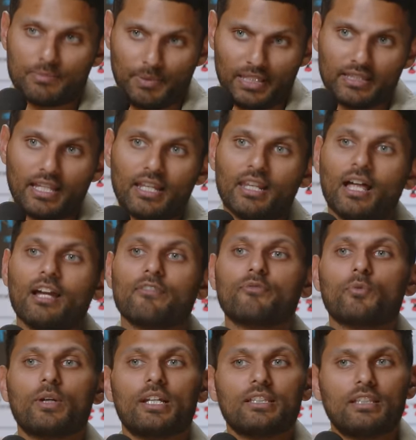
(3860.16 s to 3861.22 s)
spend their
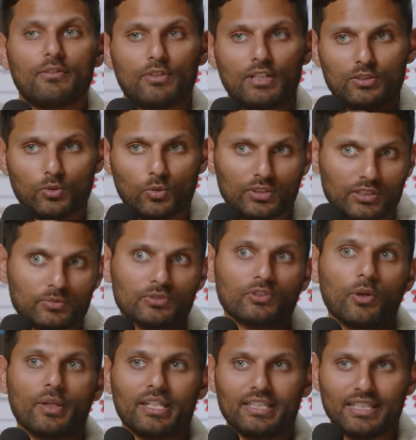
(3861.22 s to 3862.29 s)
life with. They really thought this was
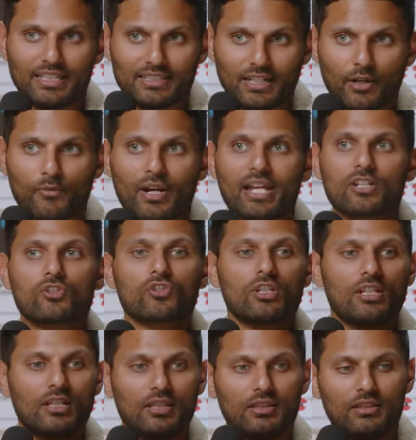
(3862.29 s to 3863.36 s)
going in their
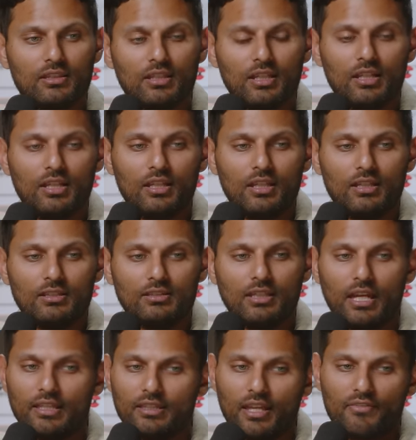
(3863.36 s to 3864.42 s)
direction.
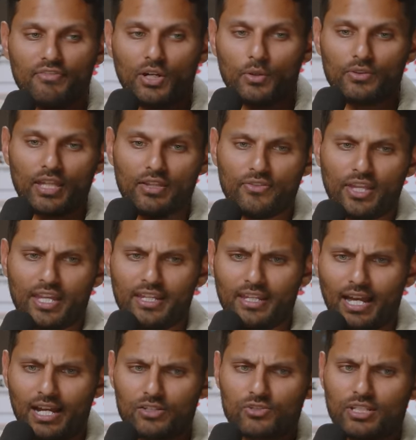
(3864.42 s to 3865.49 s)
They, they felt that they
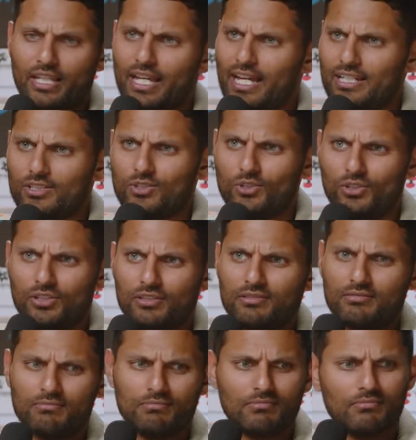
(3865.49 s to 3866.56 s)
actually had
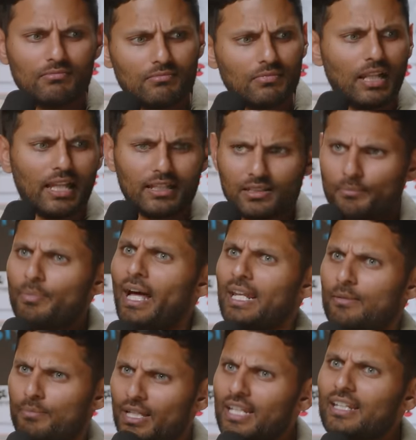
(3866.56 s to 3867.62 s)
good like
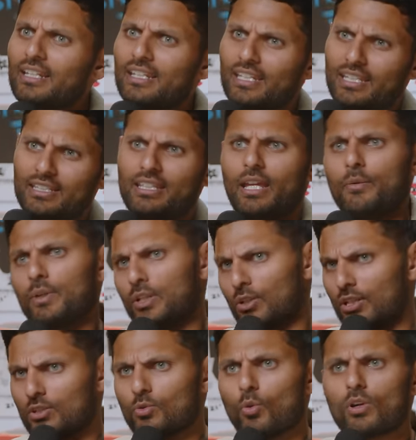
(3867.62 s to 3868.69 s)
compatibility. They were
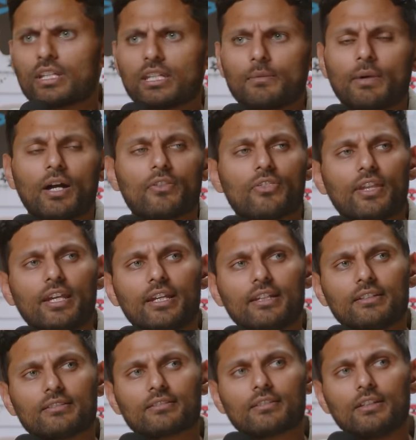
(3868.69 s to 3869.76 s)
good at talking about
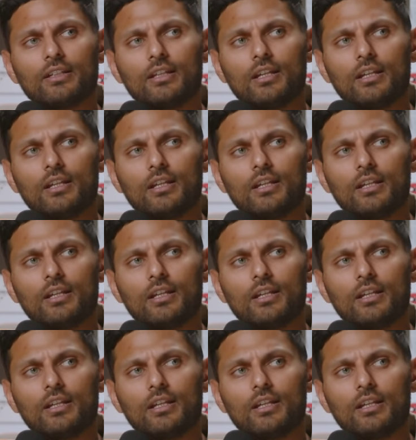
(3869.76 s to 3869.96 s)
things.